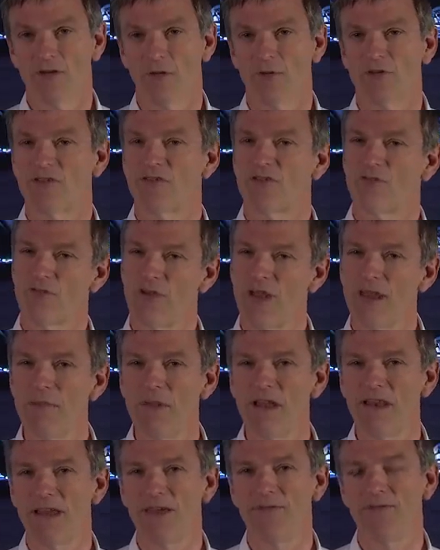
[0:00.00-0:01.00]
So
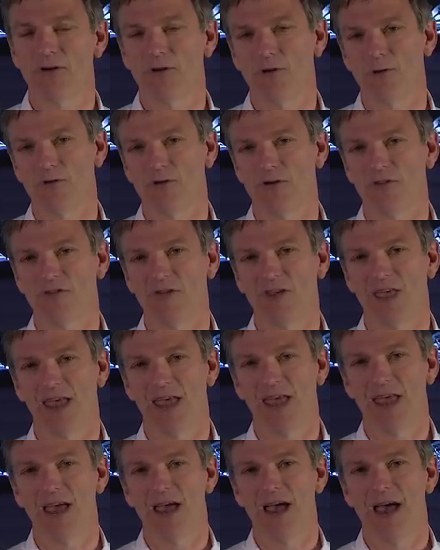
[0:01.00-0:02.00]
extremely difficult to
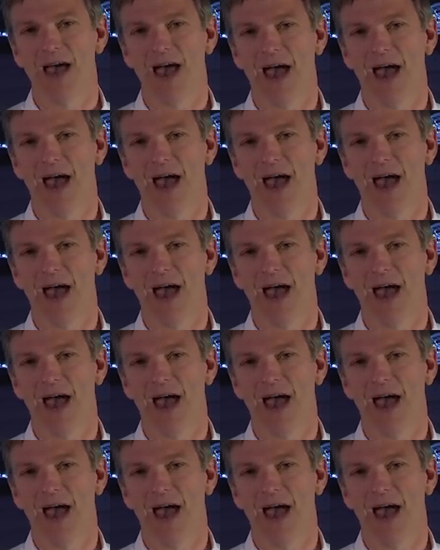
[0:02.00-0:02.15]
see